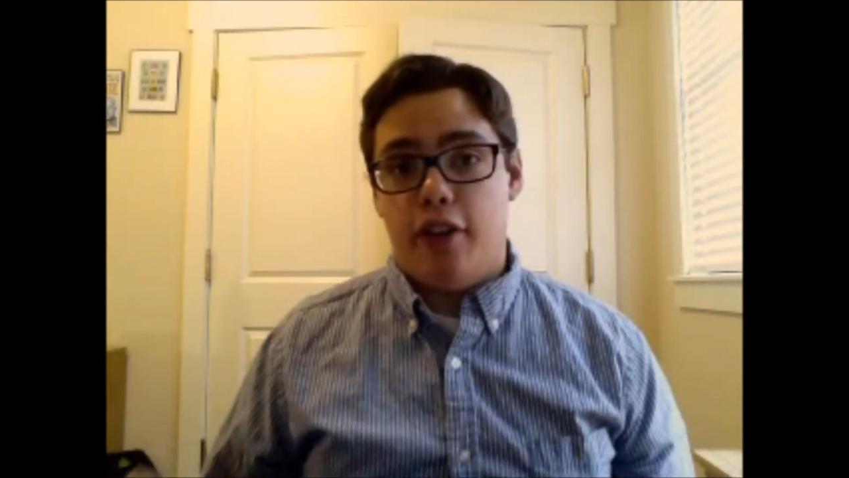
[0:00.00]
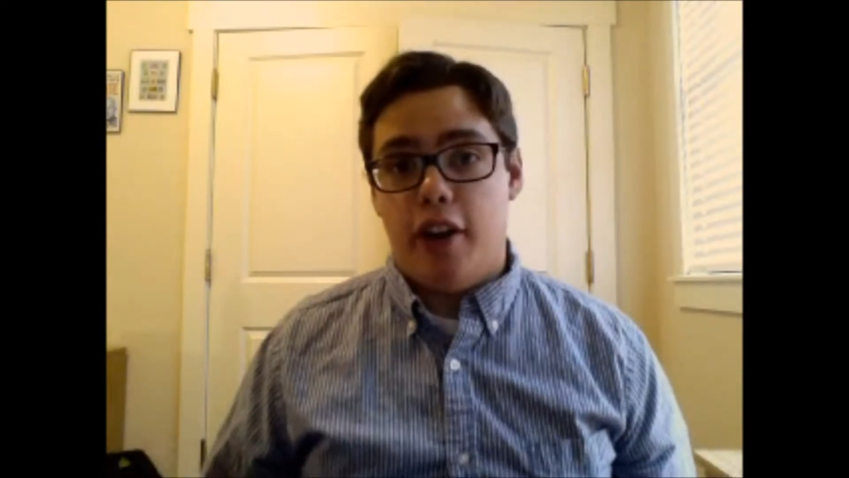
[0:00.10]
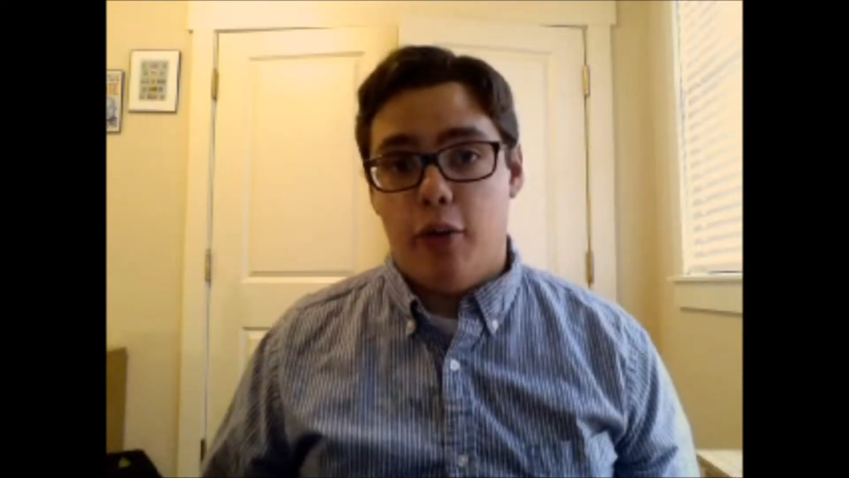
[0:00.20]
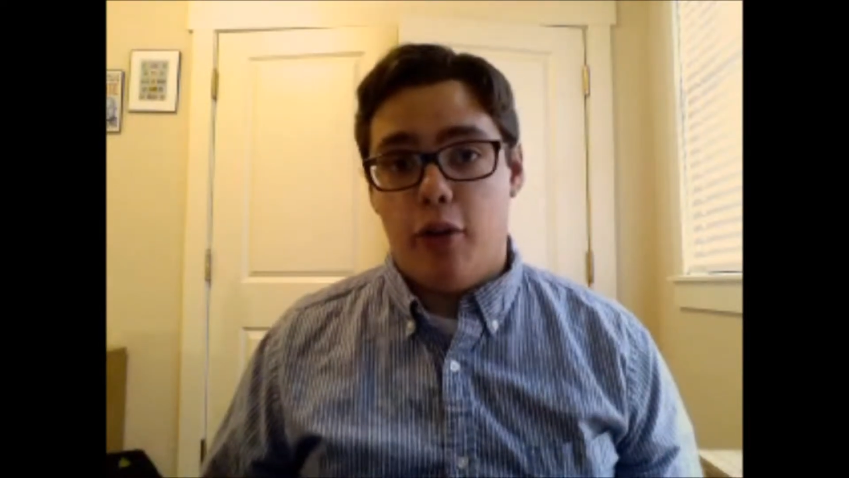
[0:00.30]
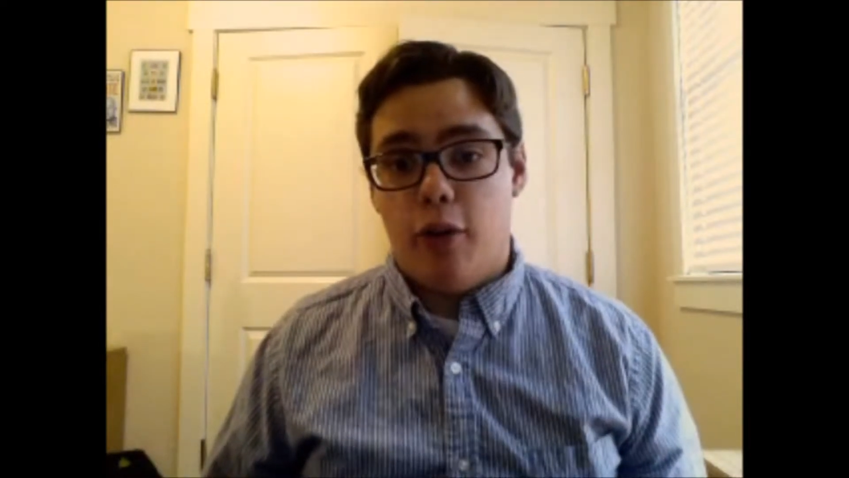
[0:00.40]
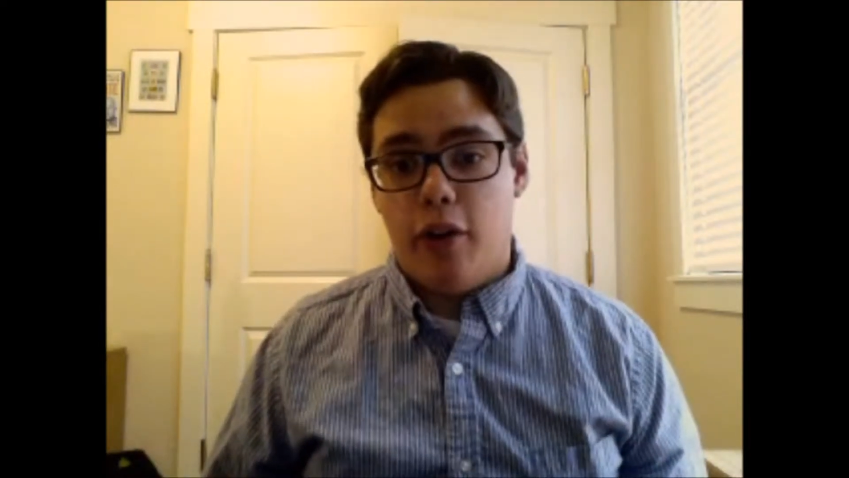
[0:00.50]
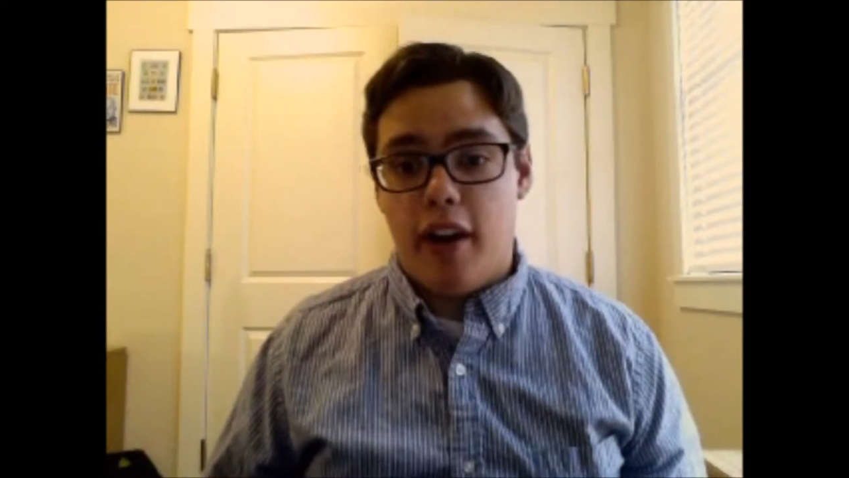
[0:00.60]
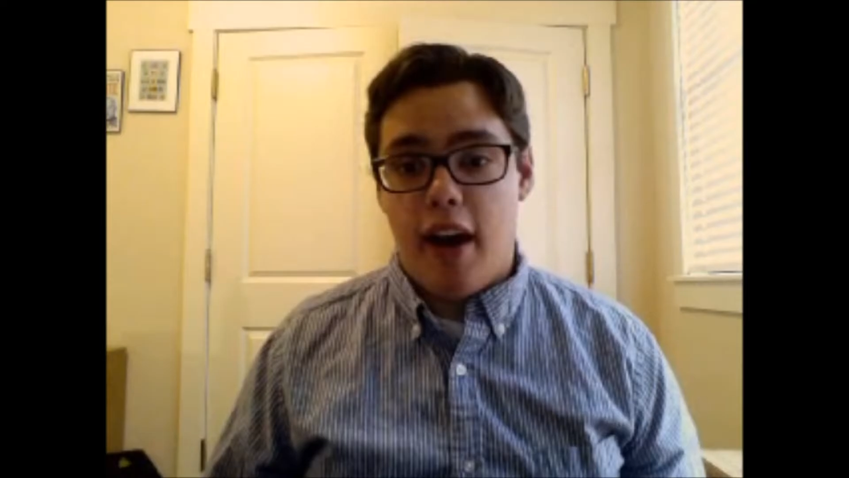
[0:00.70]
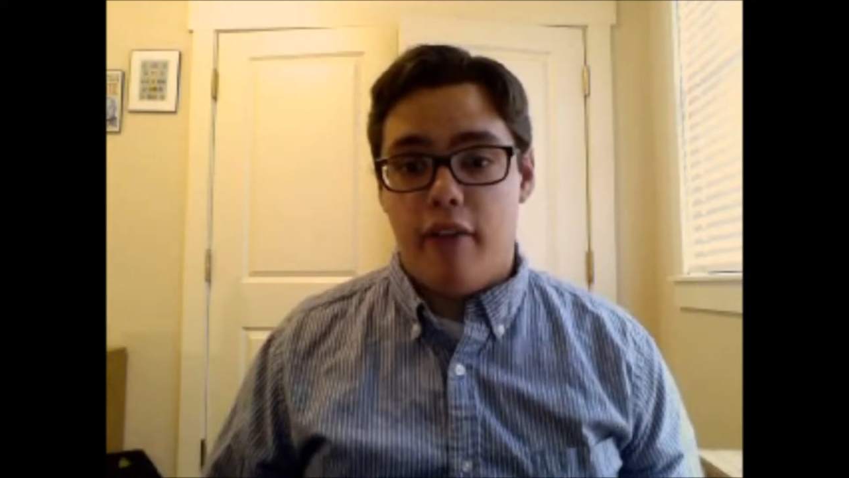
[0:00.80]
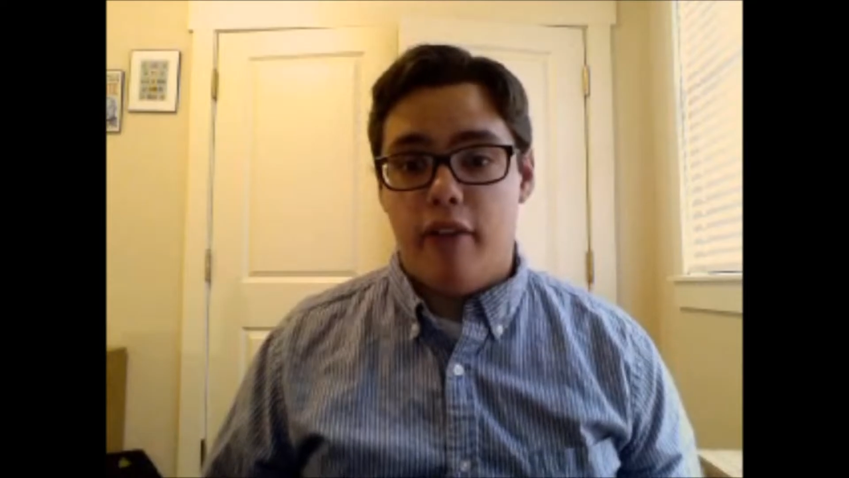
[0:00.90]
saying we're going
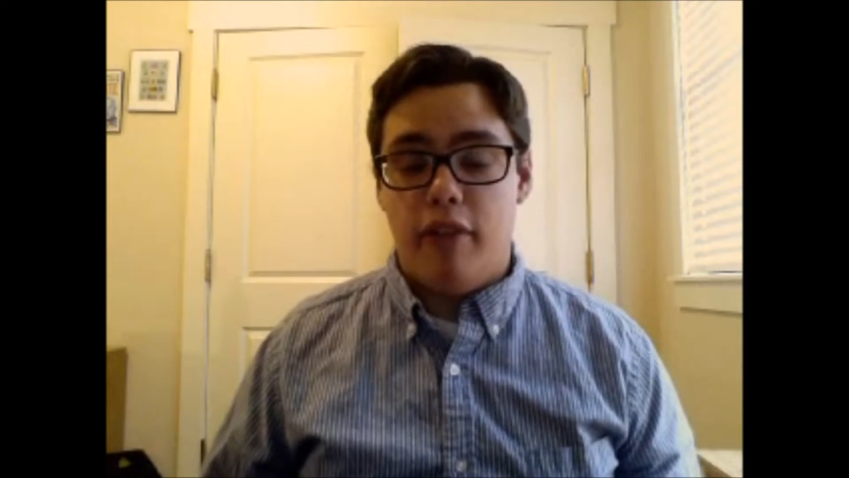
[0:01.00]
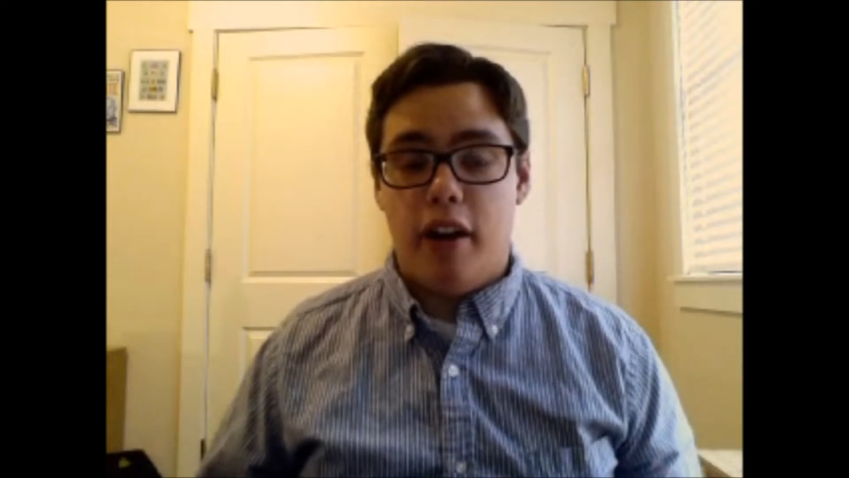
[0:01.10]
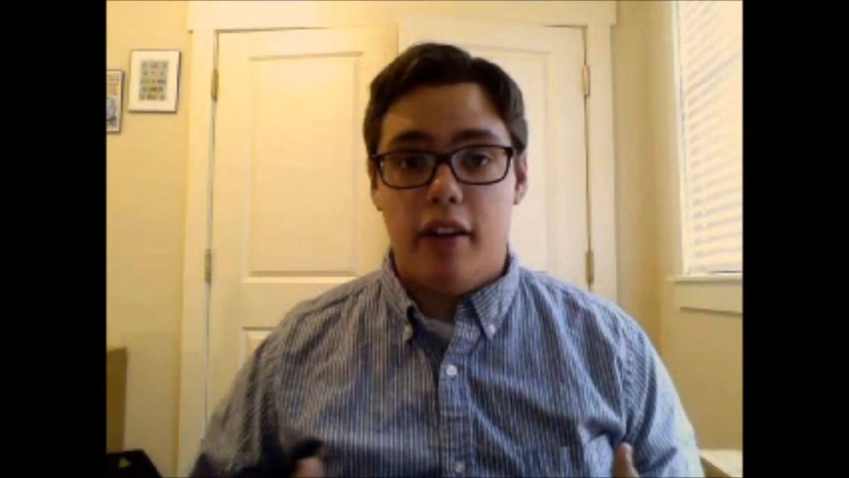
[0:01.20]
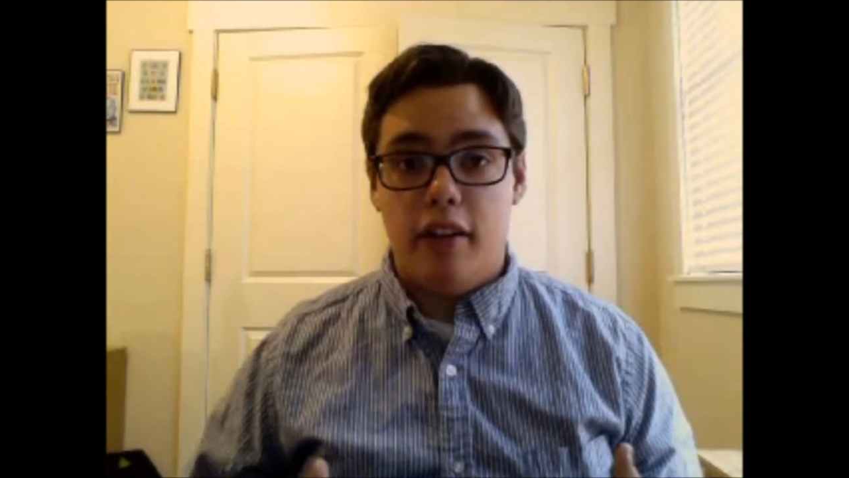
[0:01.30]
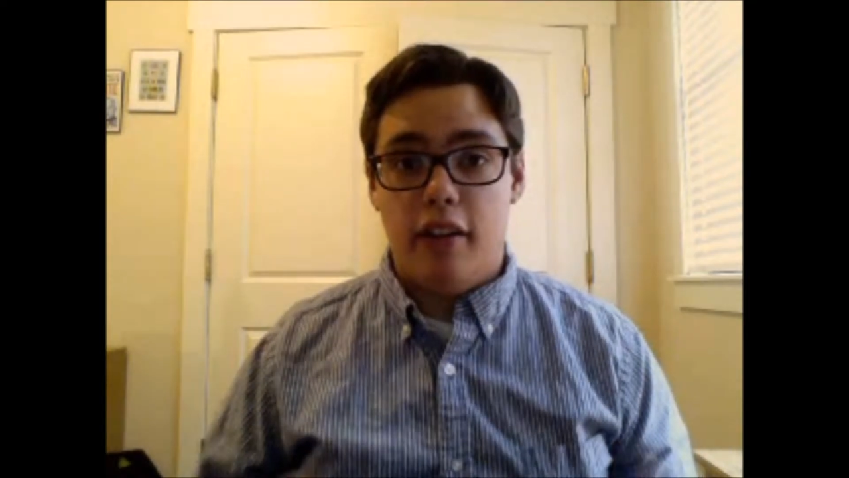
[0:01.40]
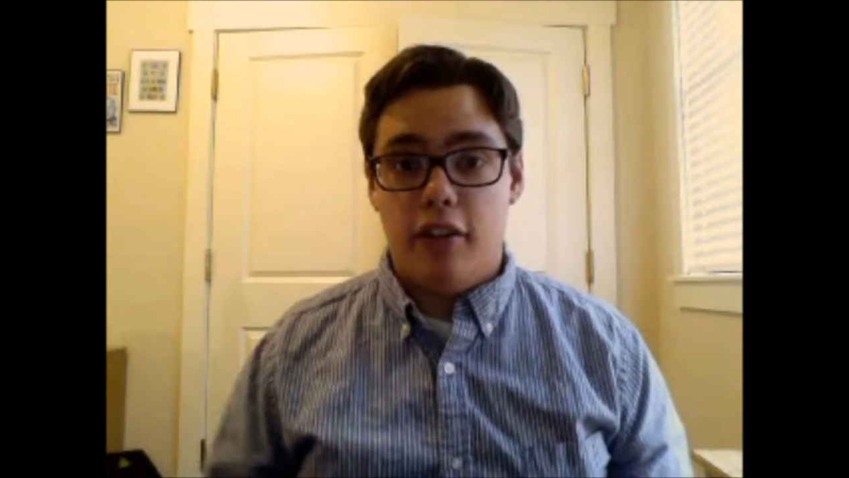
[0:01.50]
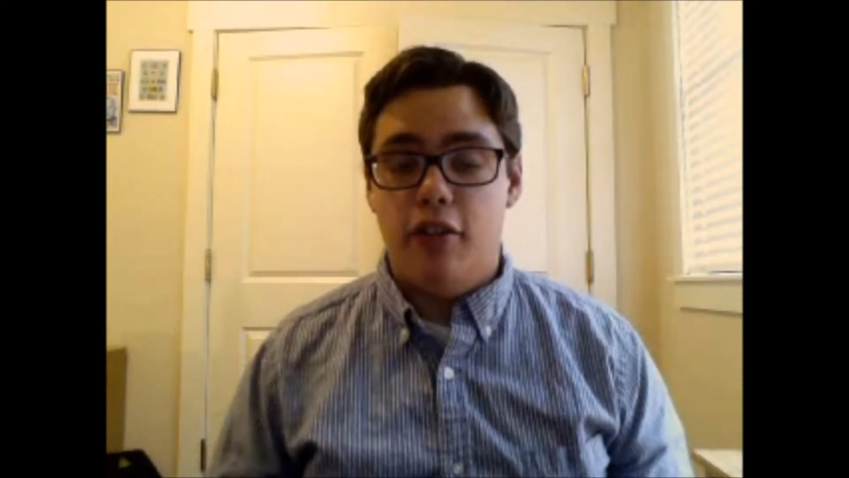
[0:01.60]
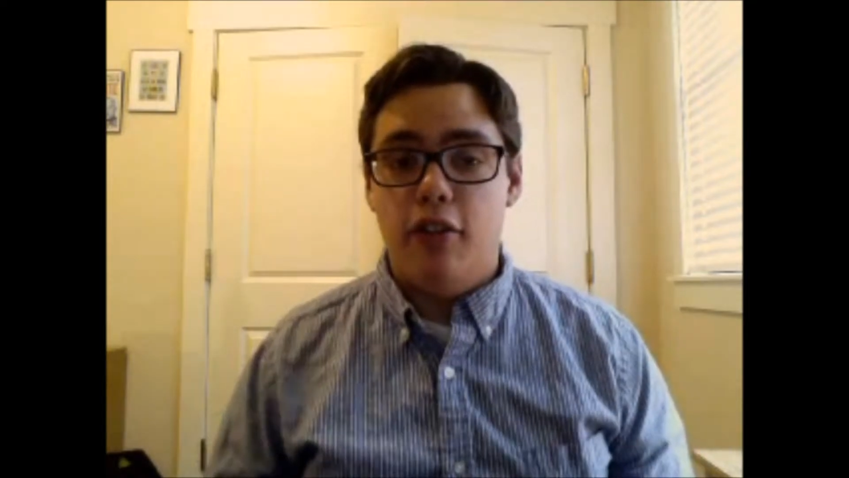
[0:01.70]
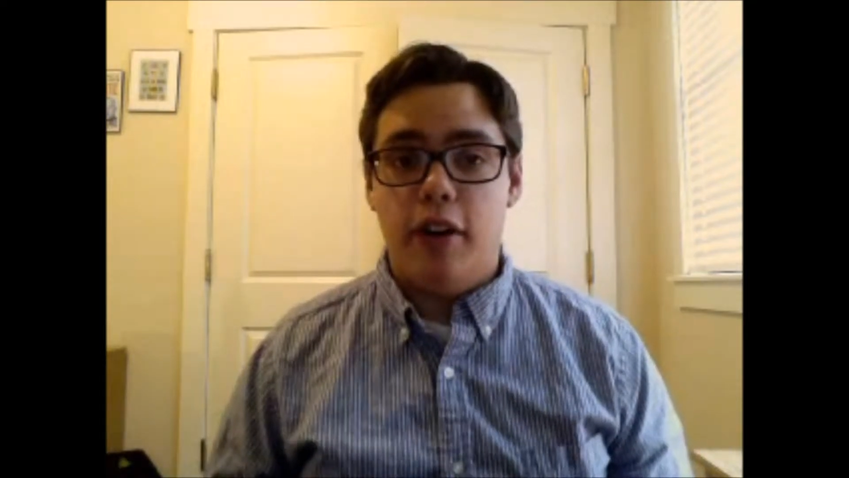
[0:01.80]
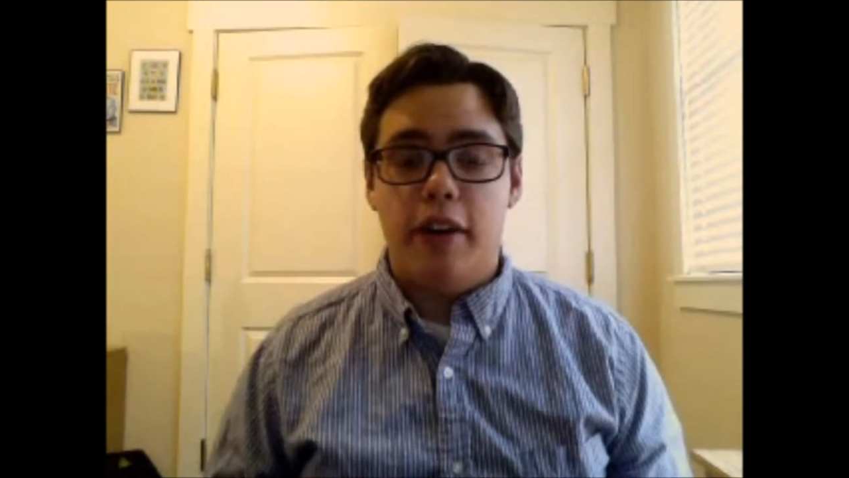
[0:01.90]
to have an event, let's
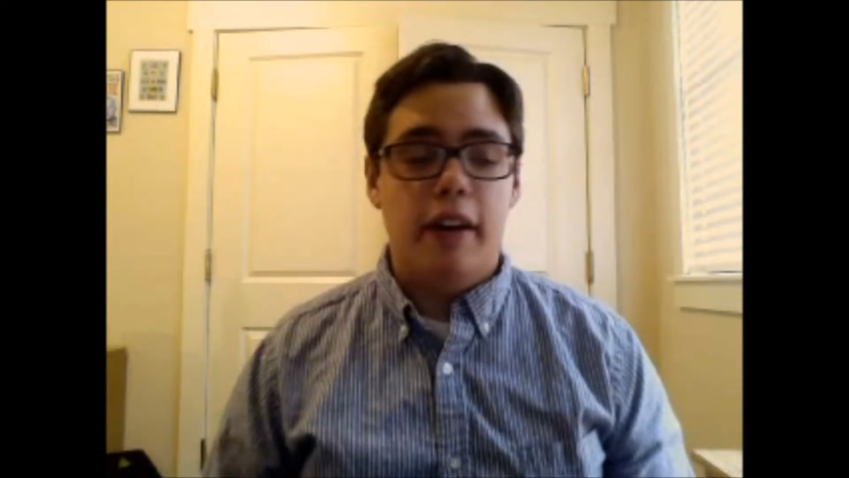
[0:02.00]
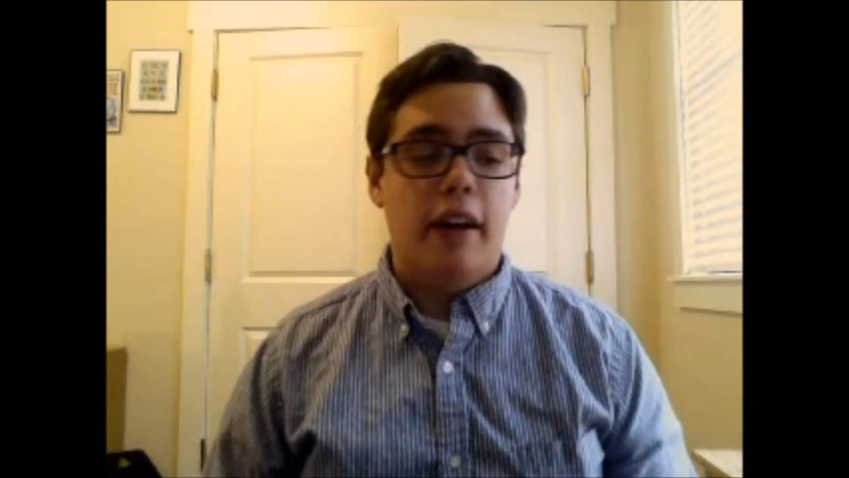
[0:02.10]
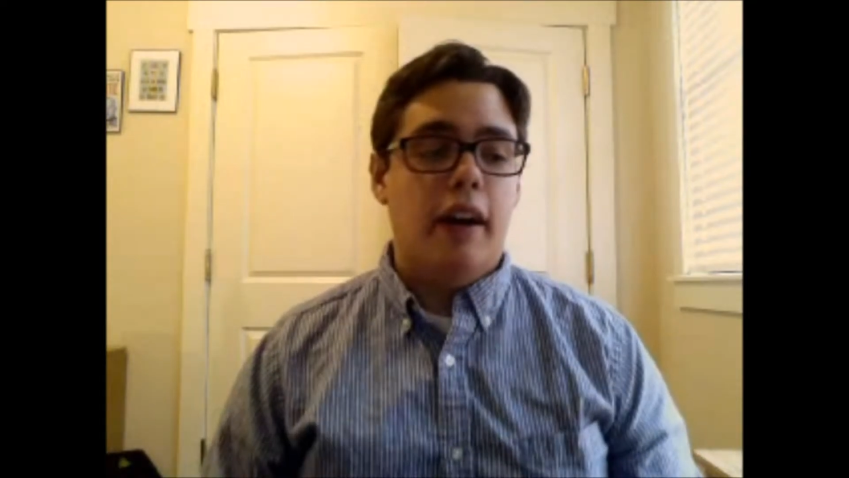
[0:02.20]
do it.